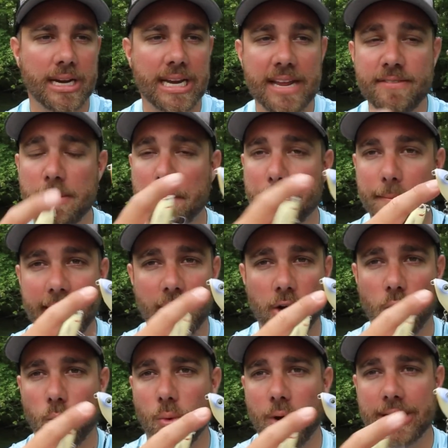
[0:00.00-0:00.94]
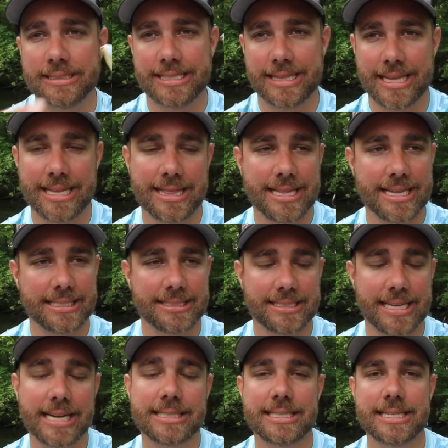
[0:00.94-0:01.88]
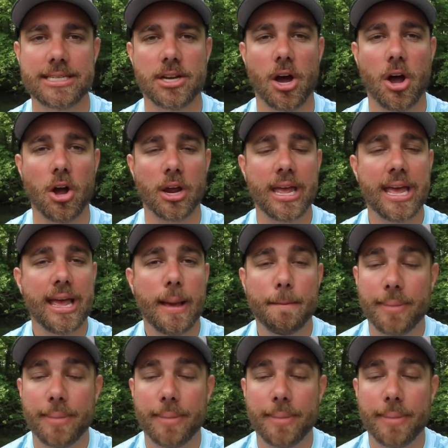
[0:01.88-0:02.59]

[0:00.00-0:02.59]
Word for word: and even bigger ones than this Sexy Dog.